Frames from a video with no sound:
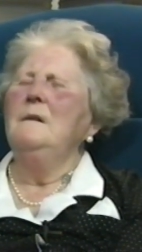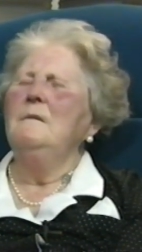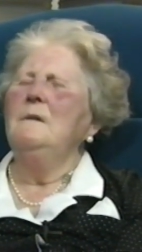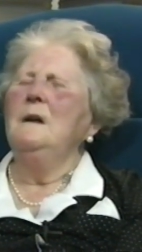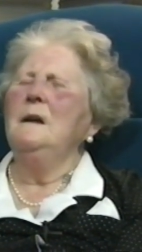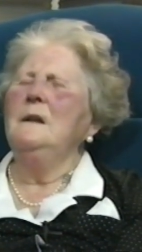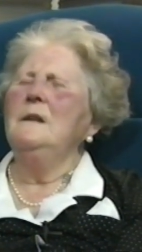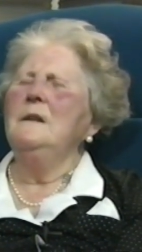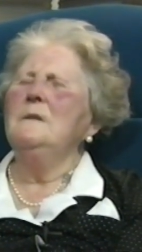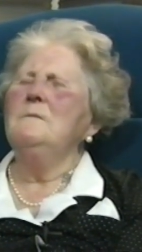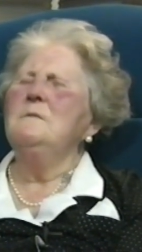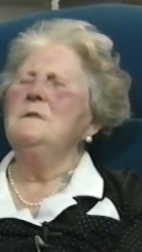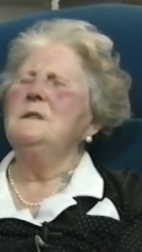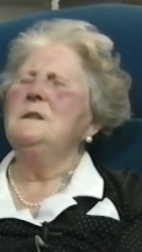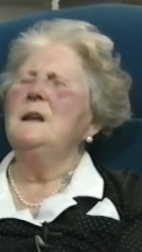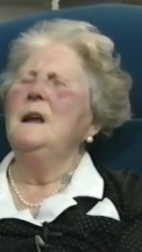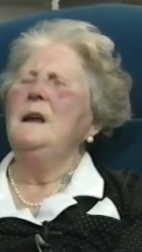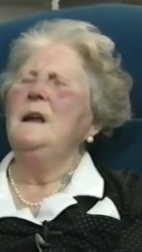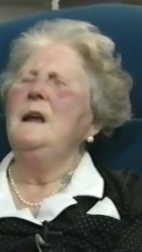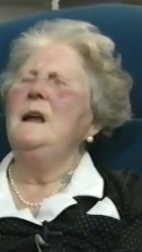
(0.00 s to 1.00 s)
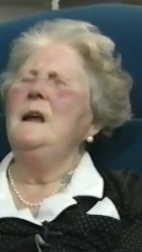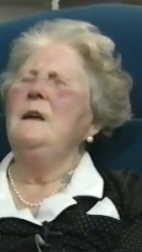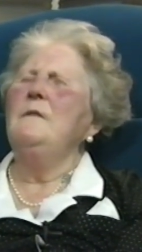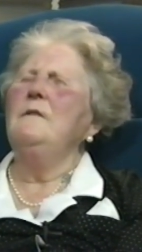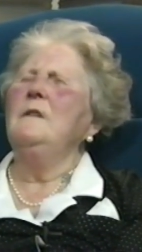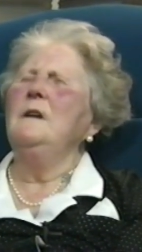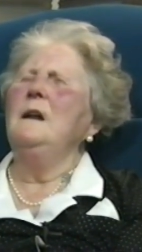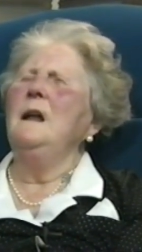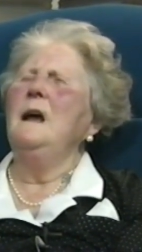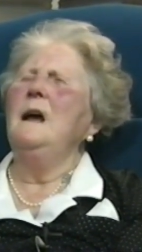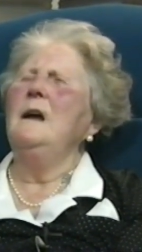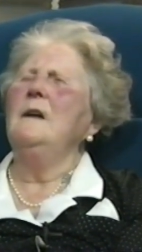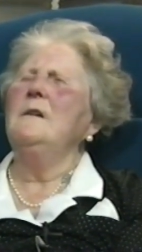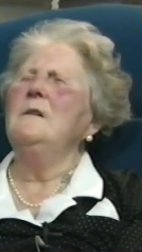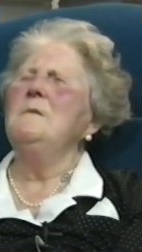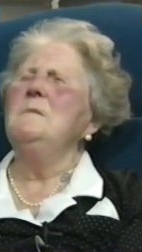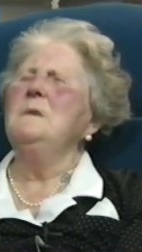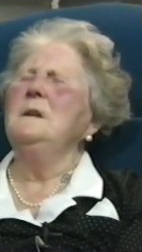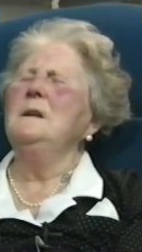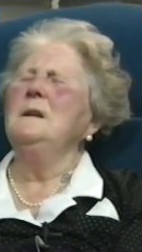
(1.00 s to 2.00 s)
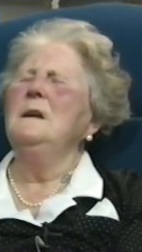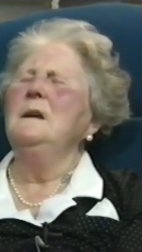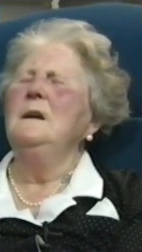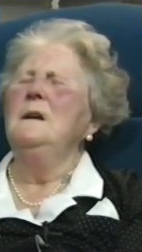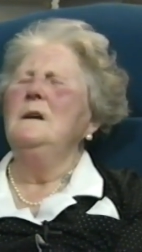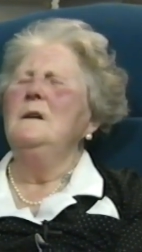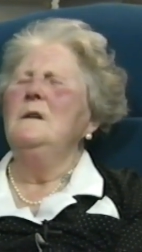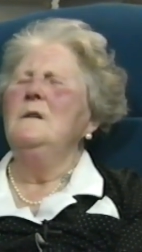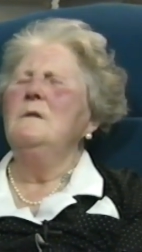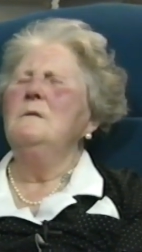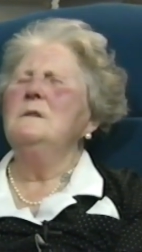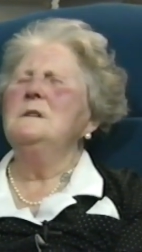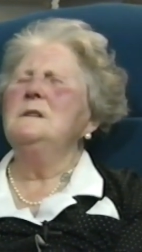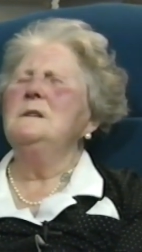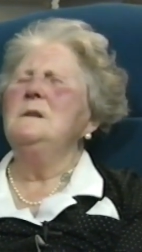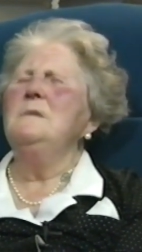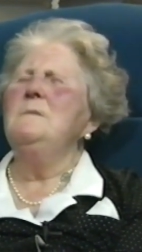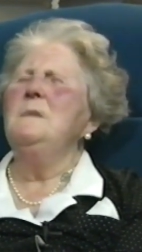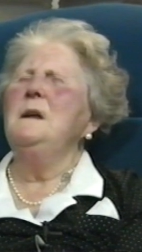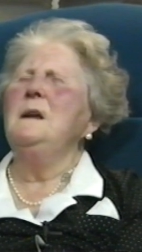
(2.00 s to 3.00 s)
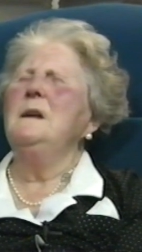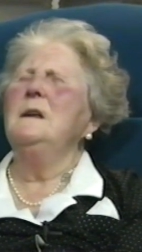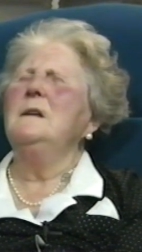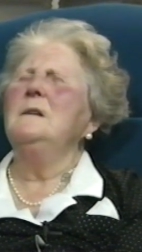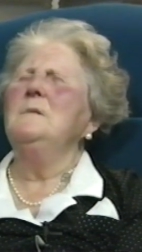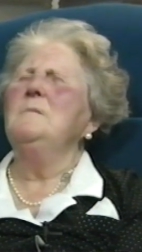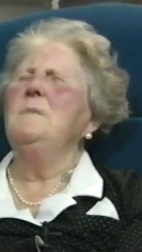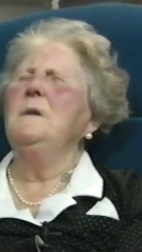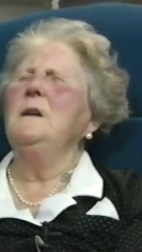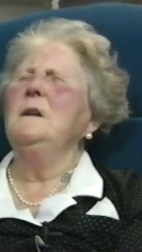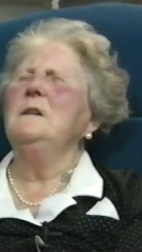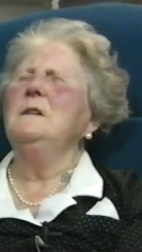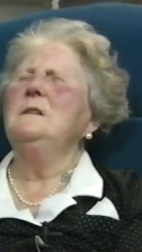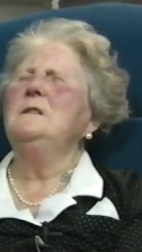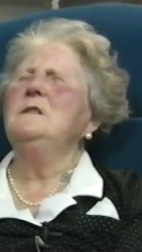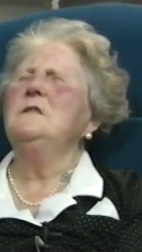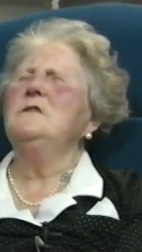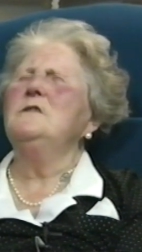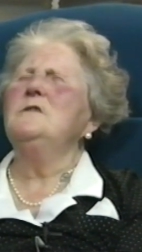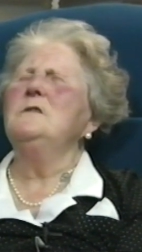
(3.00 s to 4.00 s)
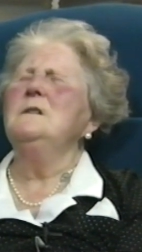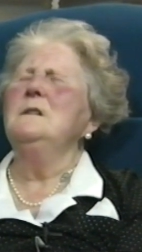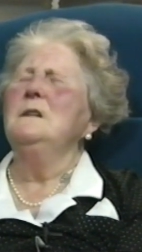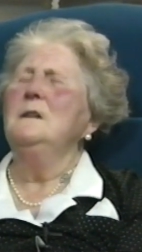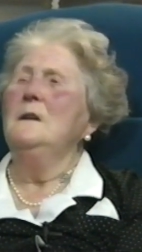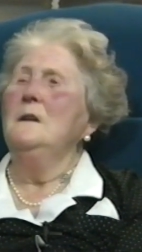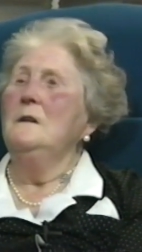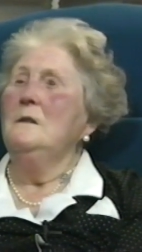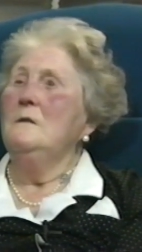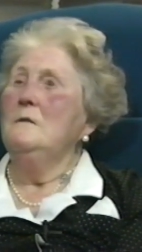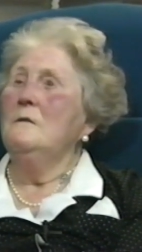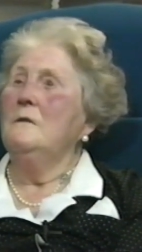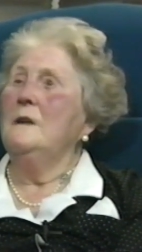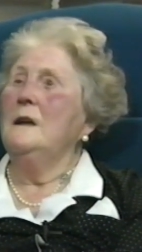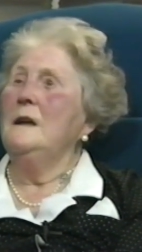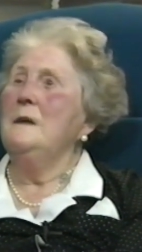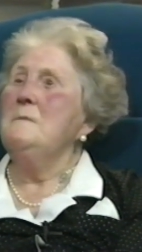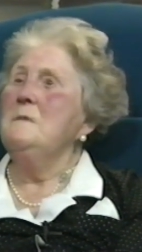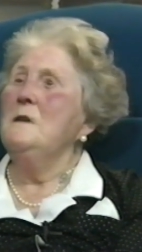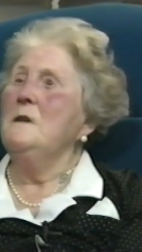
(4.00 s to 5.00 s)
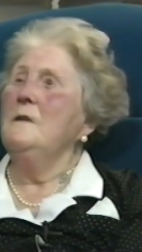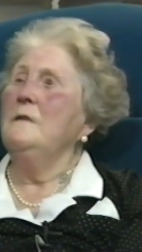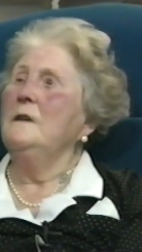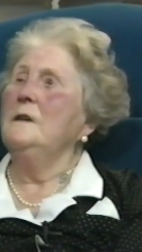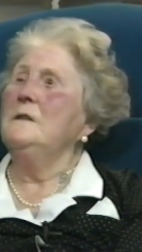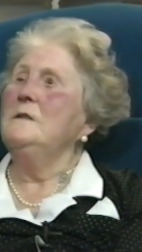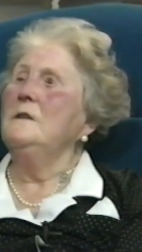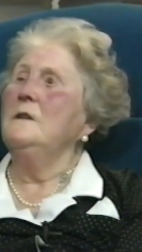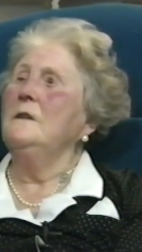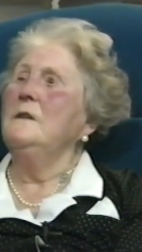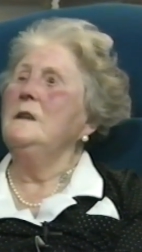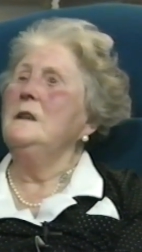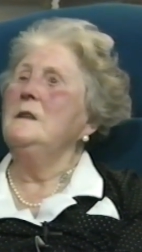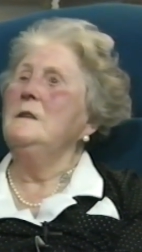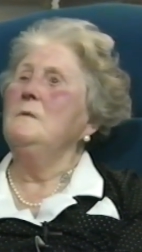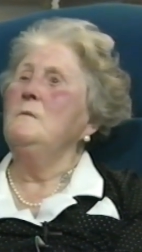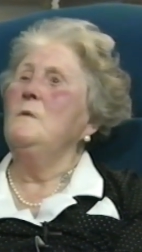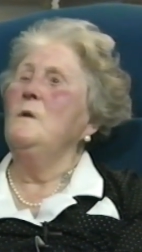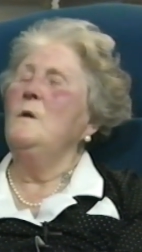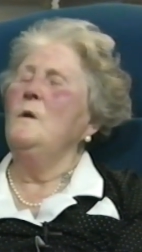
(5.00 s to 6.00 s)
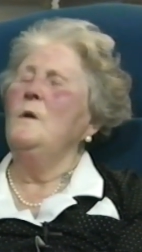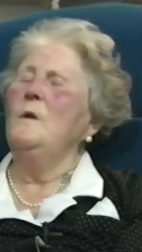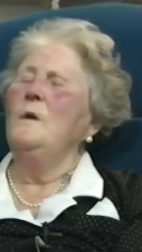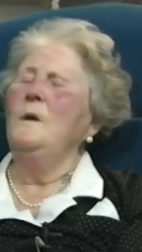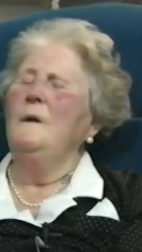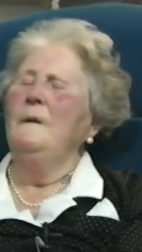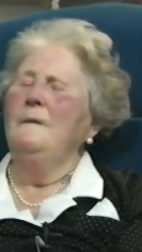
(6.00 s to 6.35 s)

One of them was Averell Harriman, who was an American politician who came over during the war.